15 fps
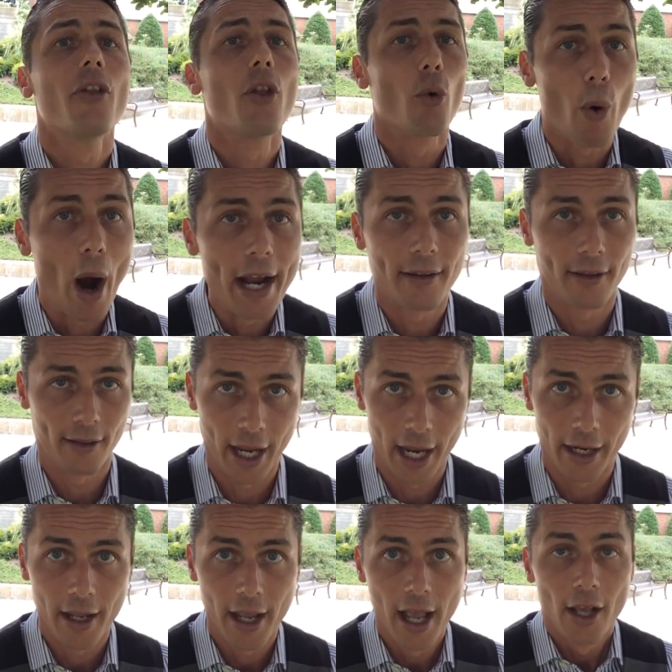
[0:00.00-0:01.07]
the right
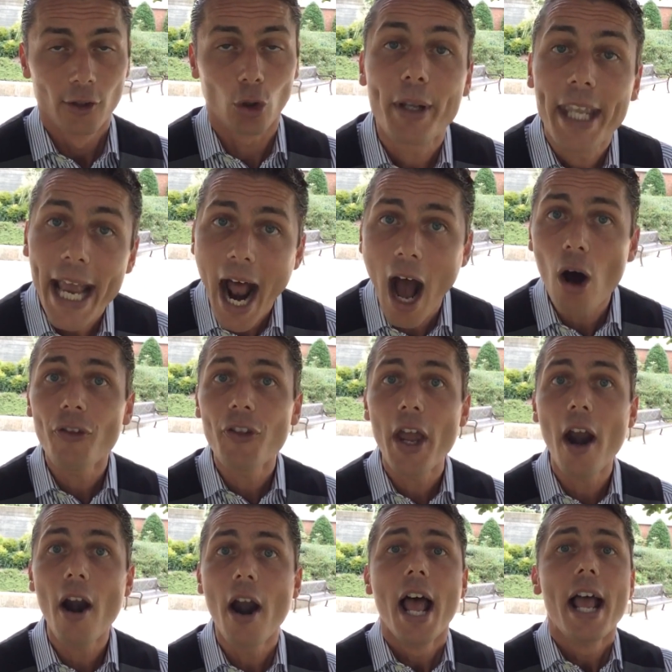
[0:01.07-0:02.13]
thing. So get out
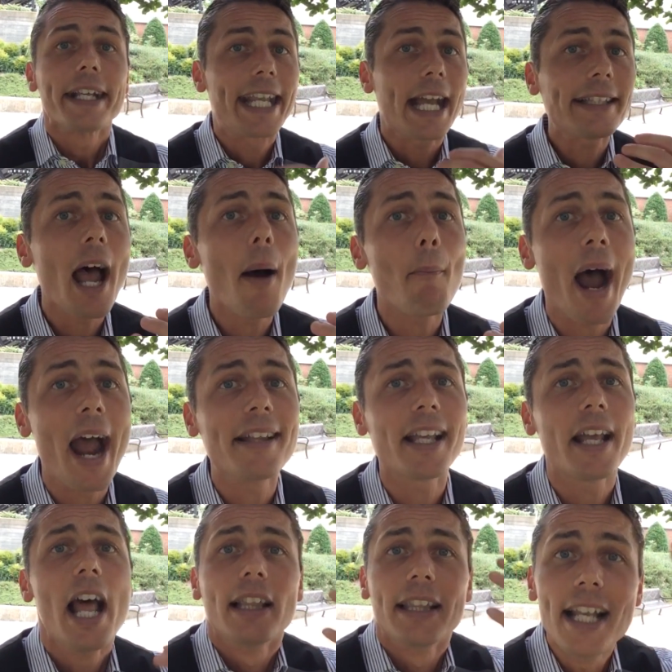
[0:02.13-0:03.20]
there, get that
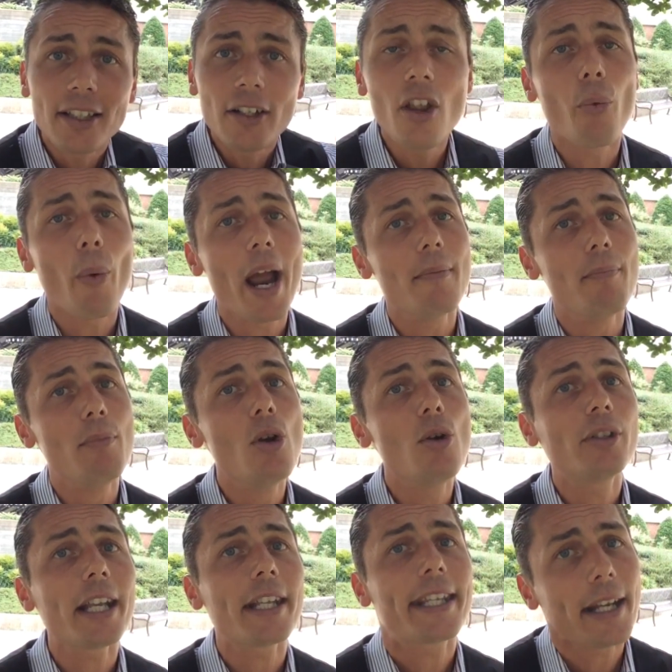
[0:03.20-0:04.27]
mindset, listen to the right
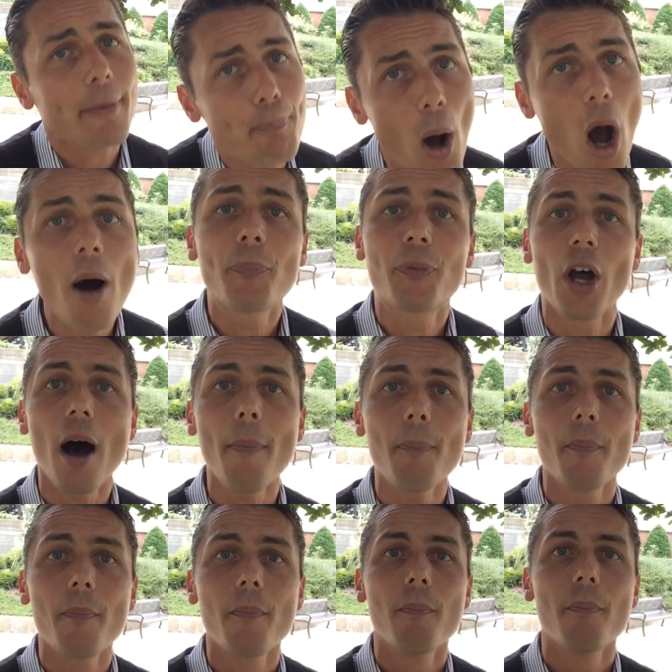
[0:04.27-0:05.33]
music, get pumped up,
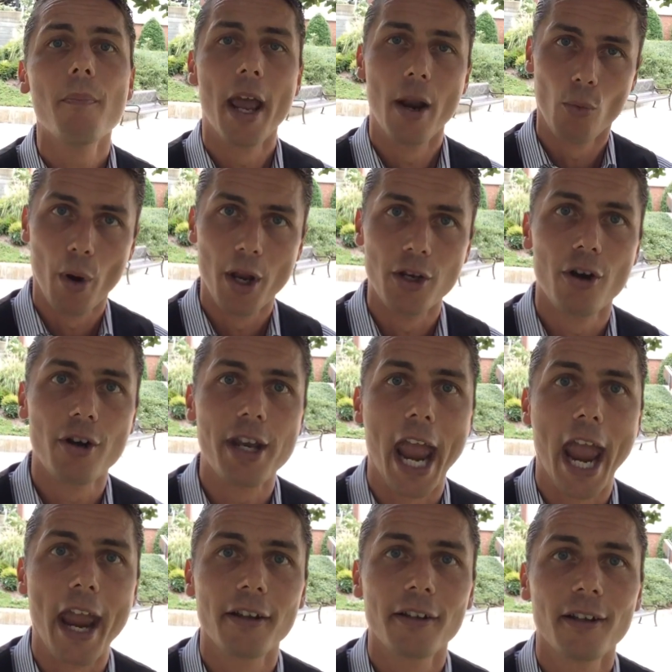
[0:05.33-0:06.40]
and win your day.
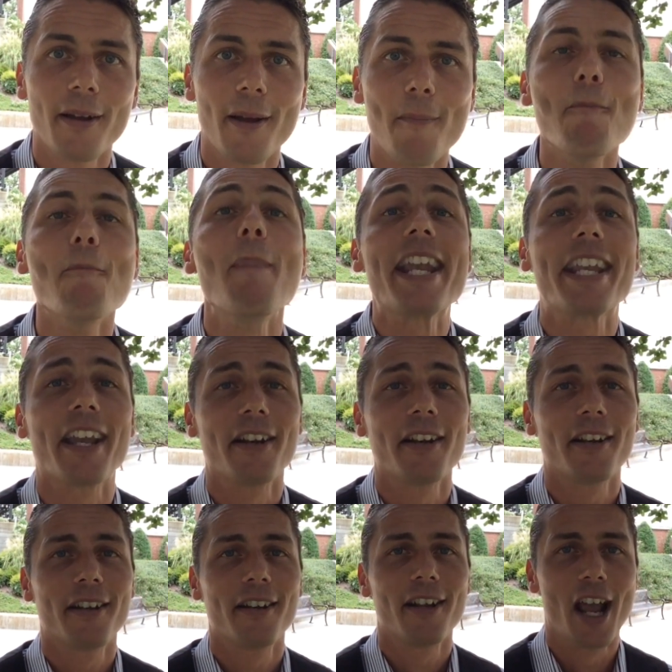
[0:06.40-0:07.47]
Make
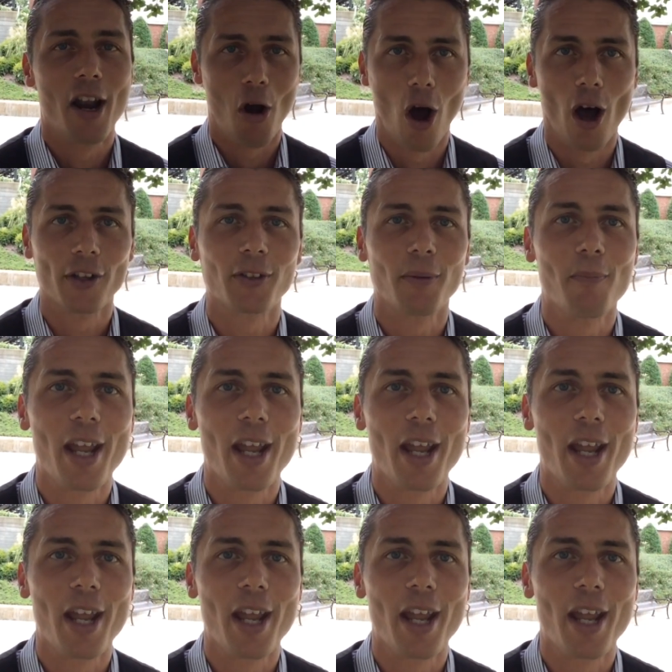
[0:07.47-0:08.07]
it.